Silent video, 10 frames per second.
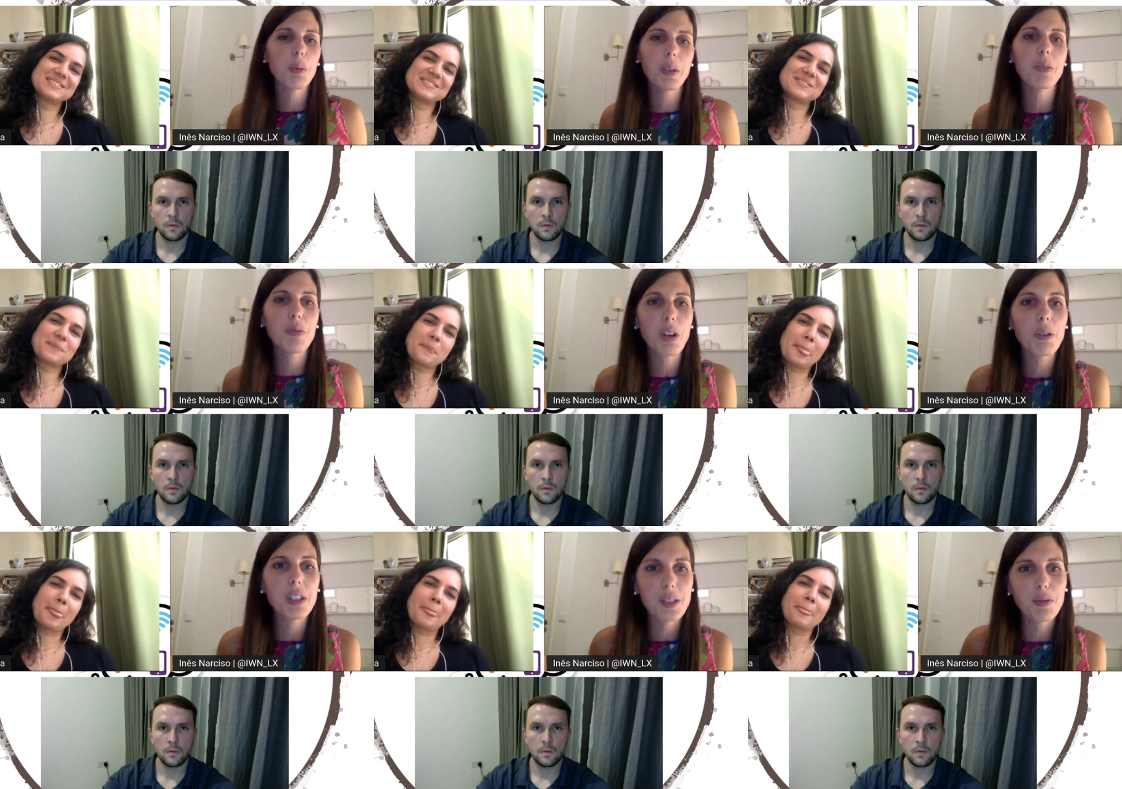Speaker 1: to be a
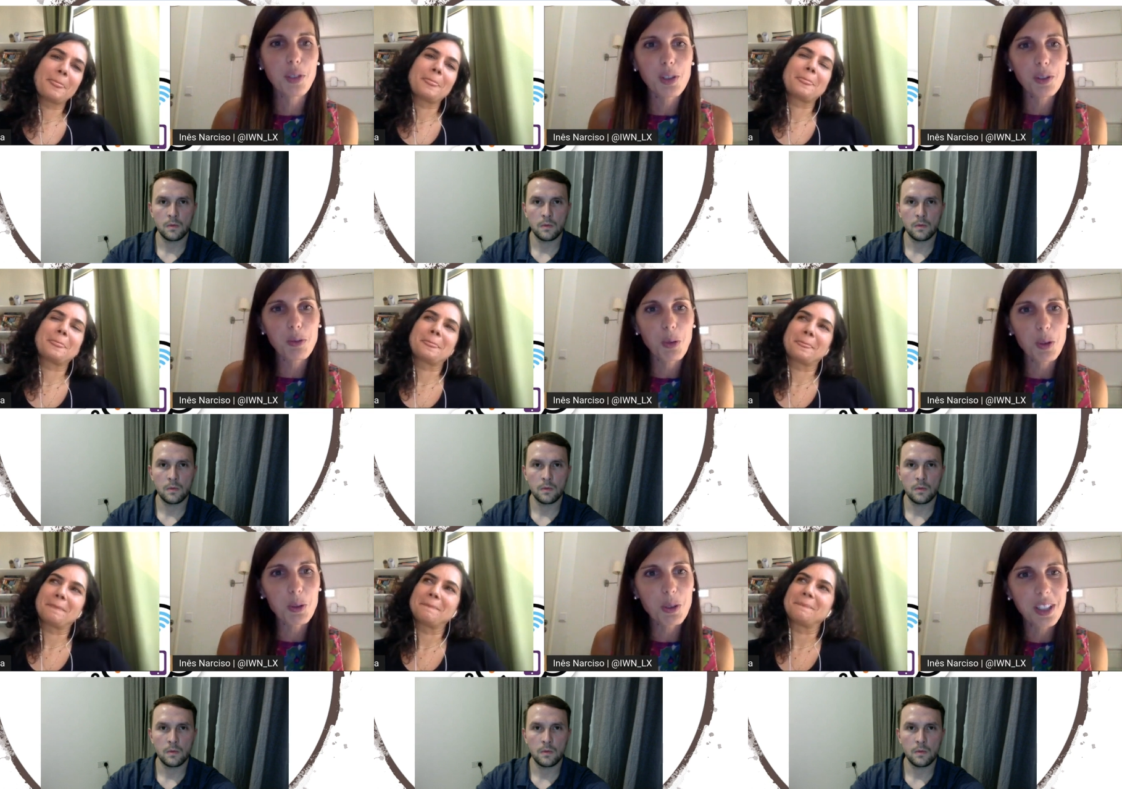very difficult
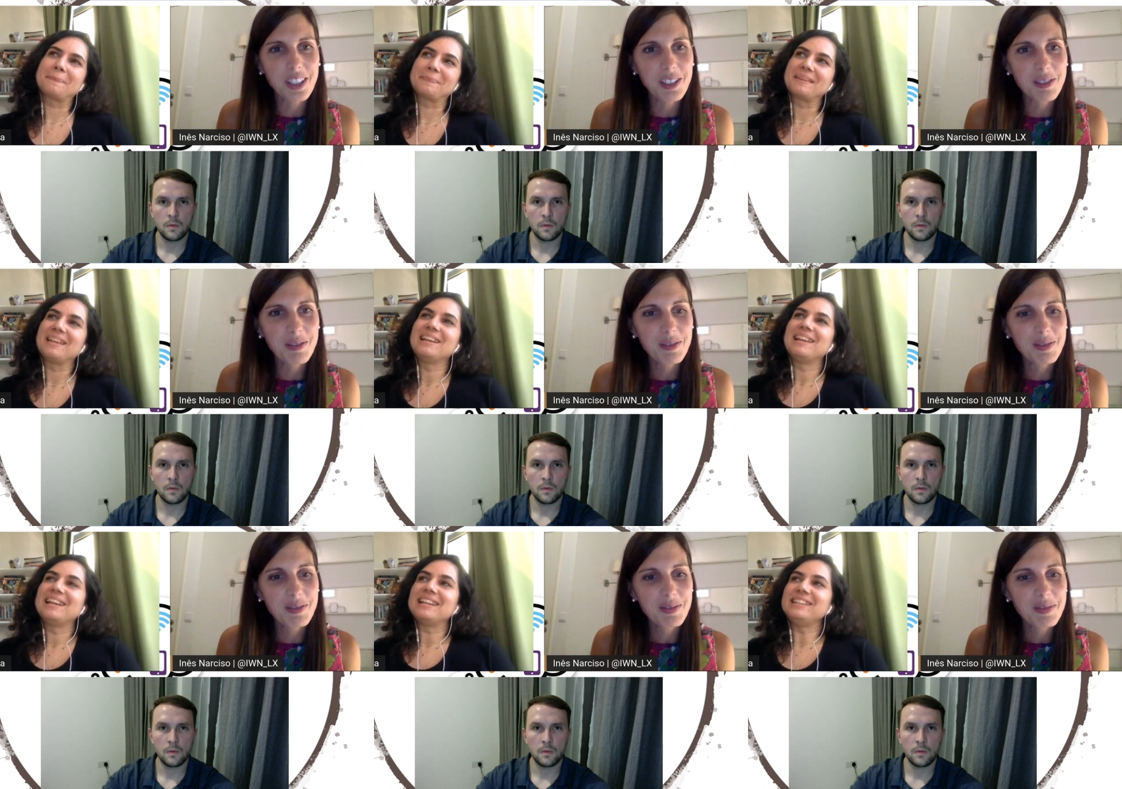road.
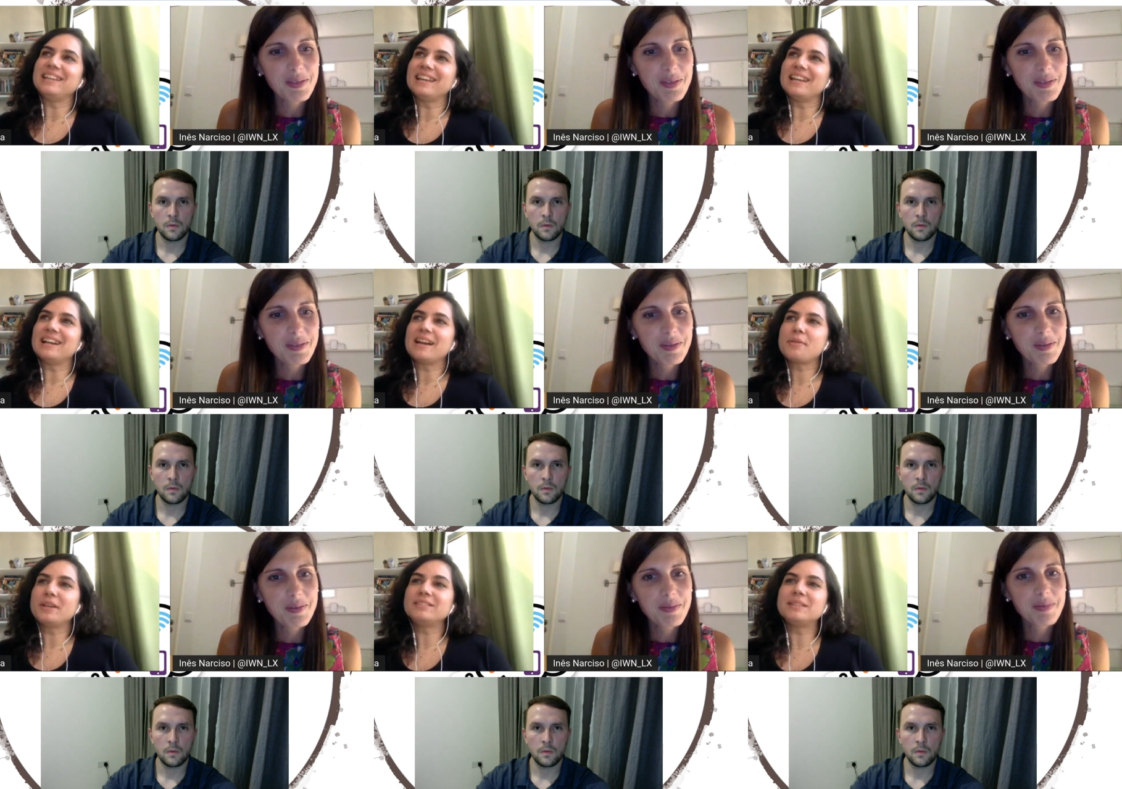
Speaker 2: Yeah, I
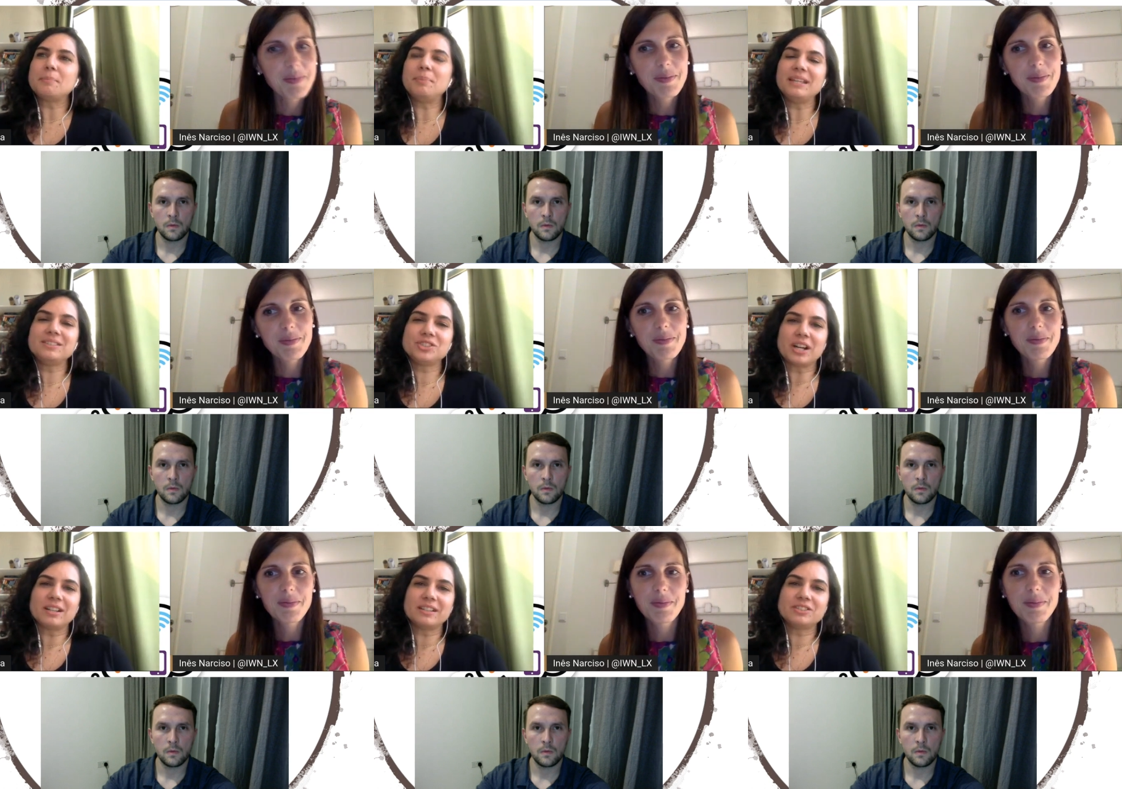think the big
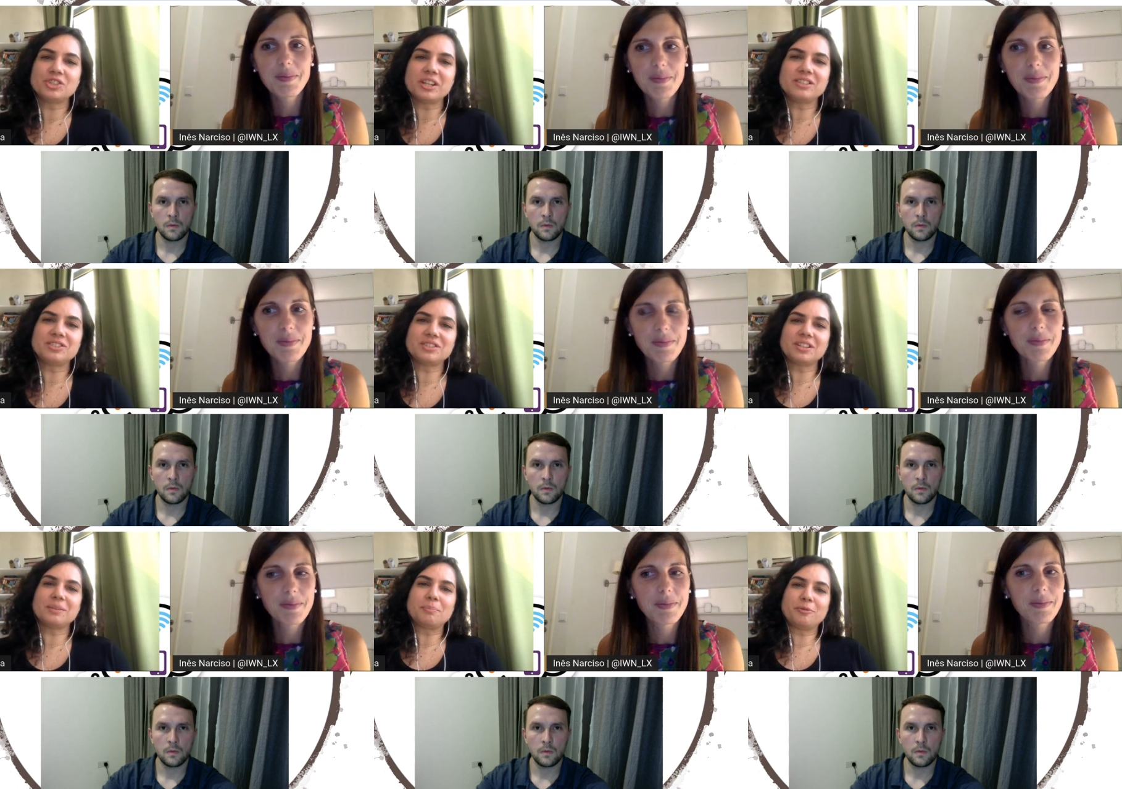challenge it's
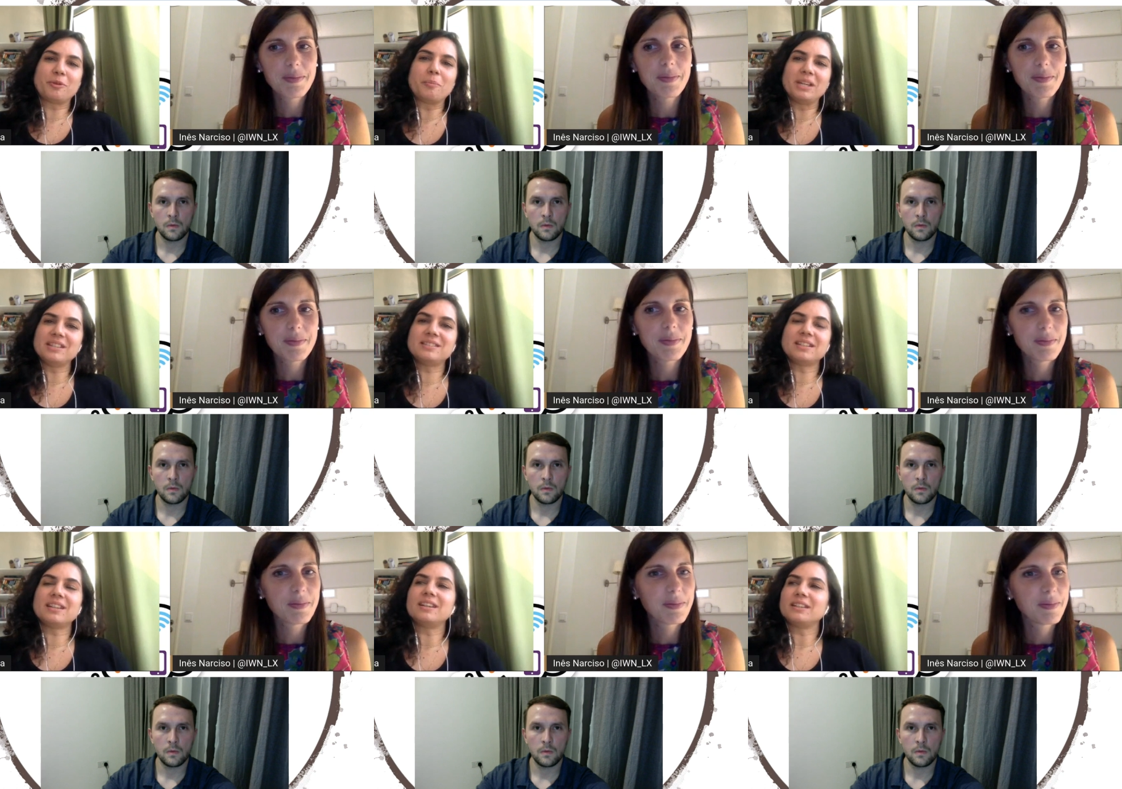uh, for me it's
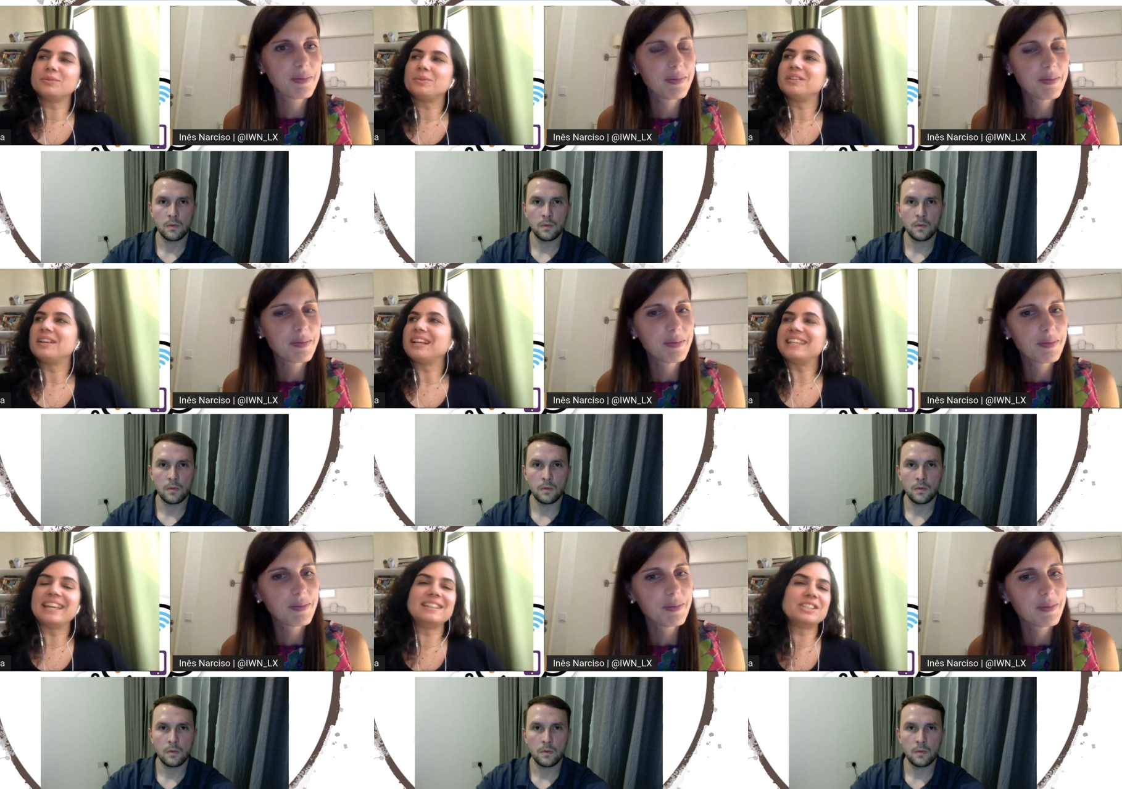uh,
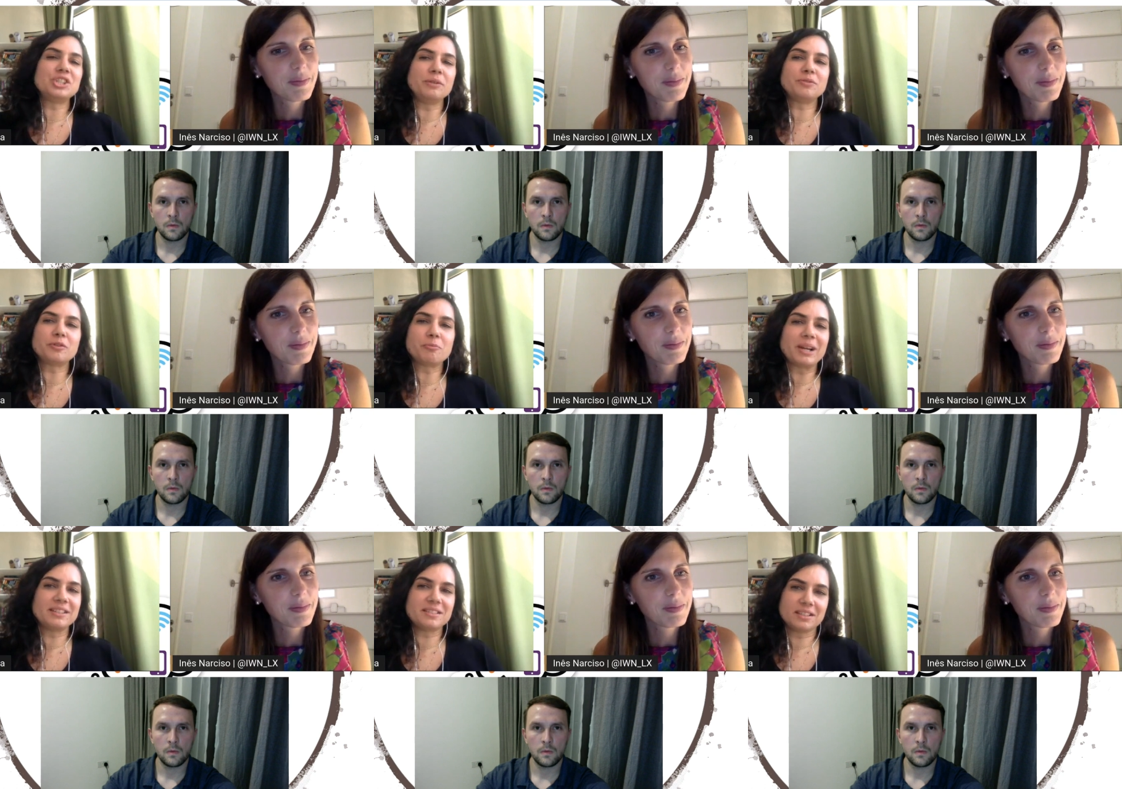again a shift of
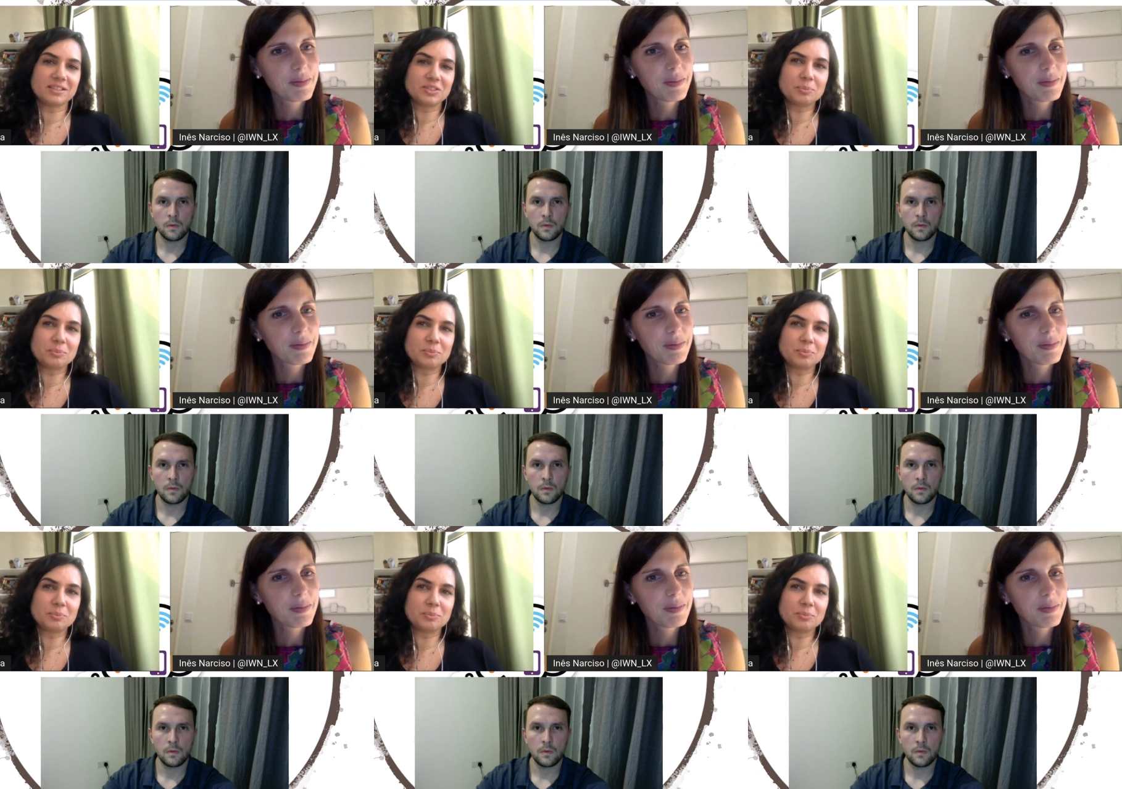mindset